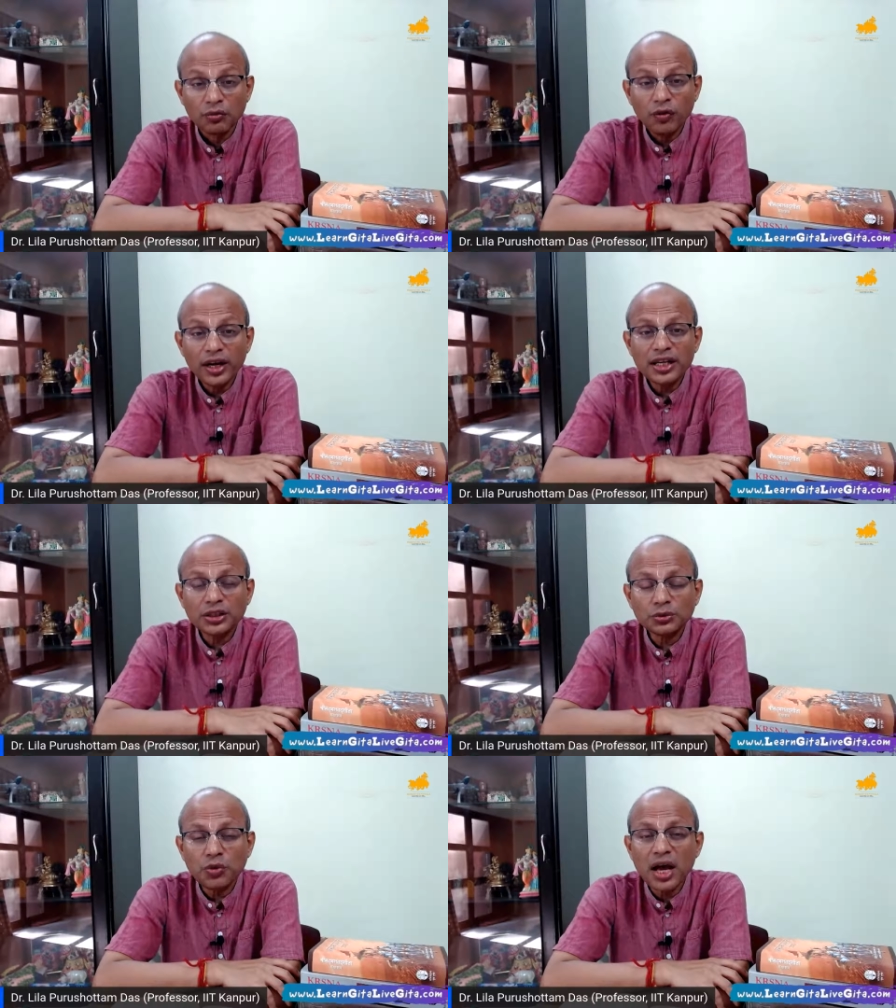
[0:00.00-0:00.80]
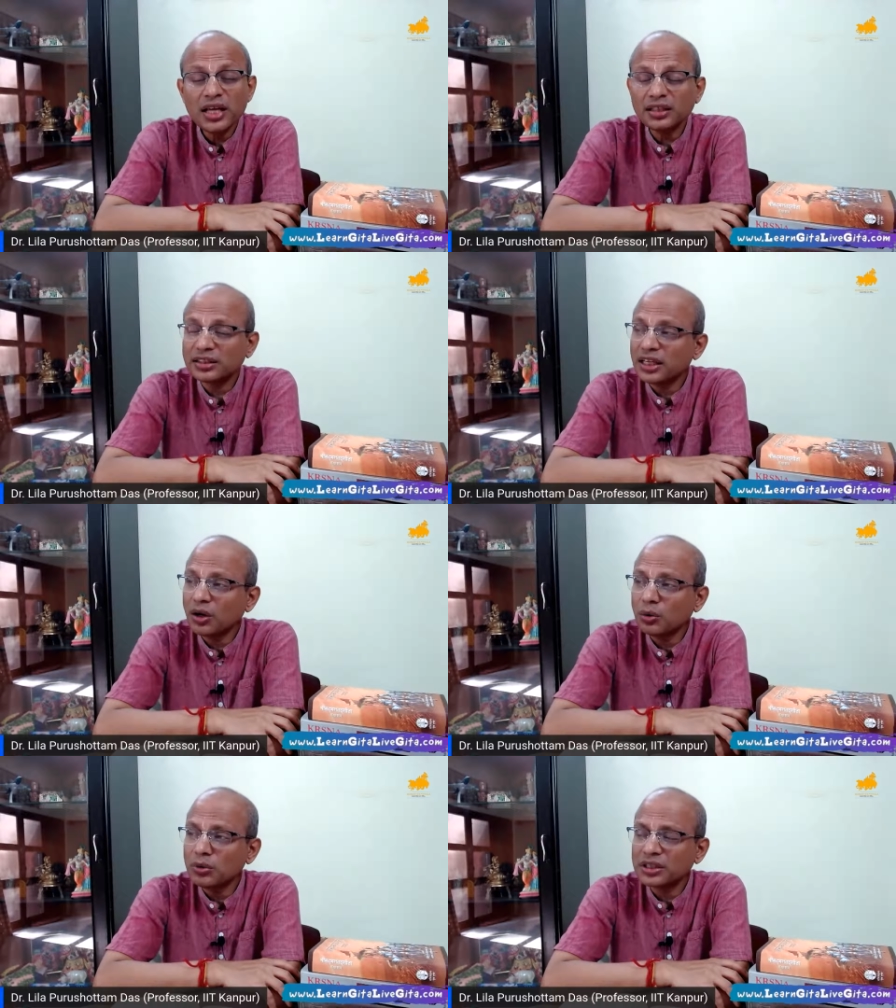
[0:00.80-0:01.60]
Whereas swans, they
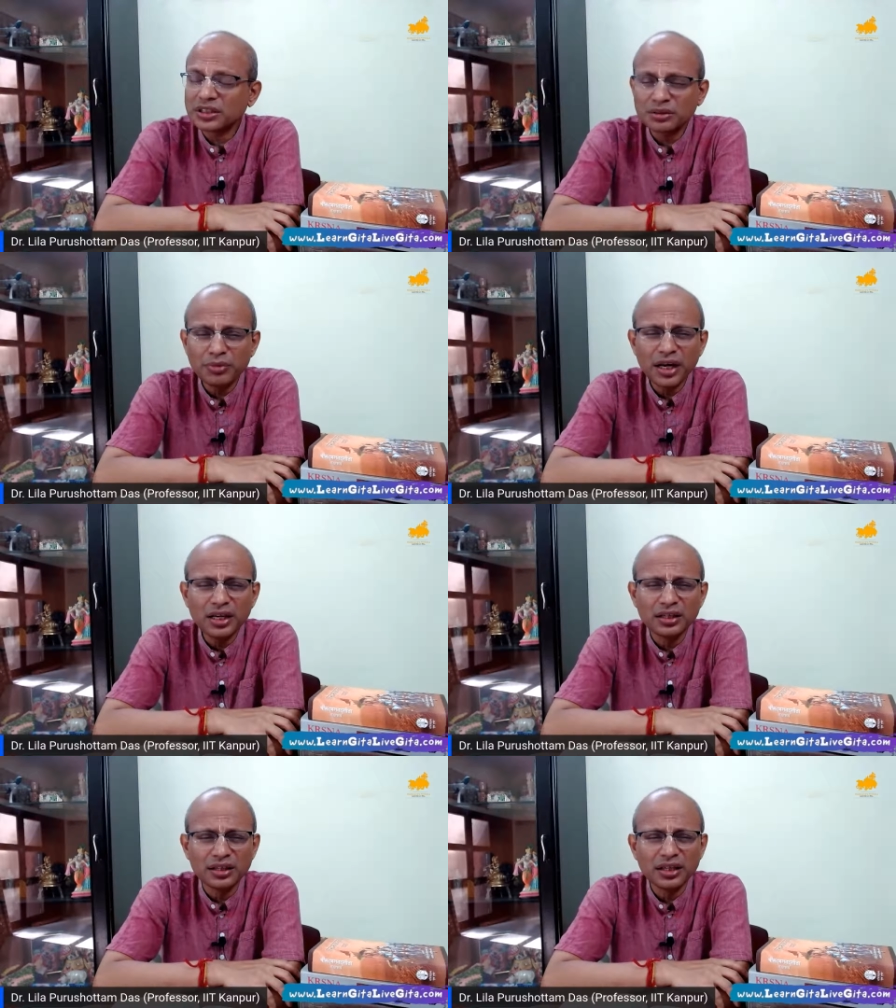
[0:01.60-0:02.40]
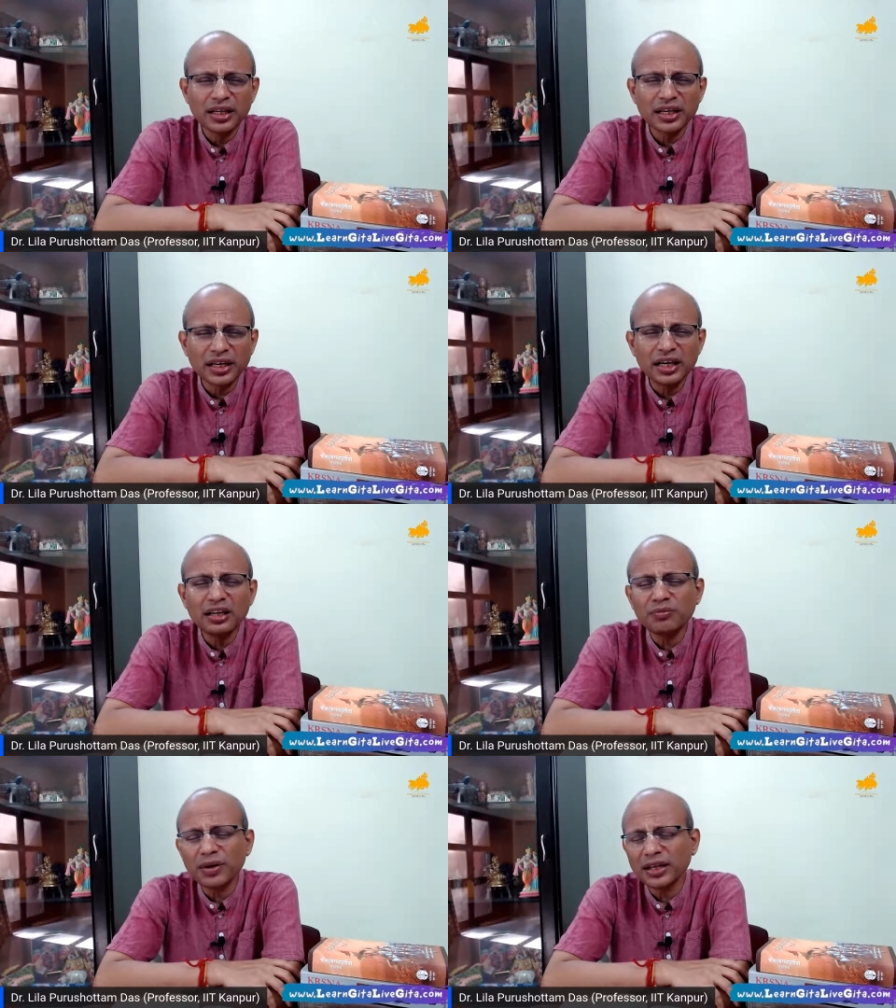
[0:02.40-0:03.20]
always remain in a
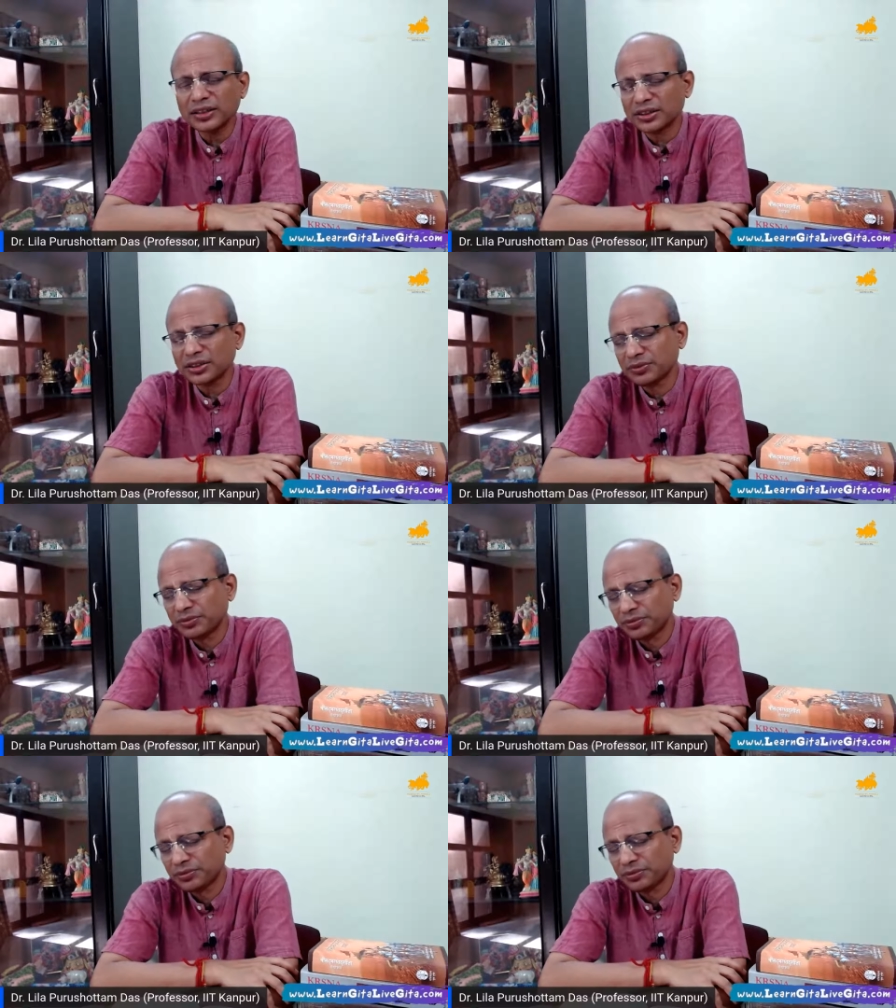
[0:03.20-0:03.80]
clean place.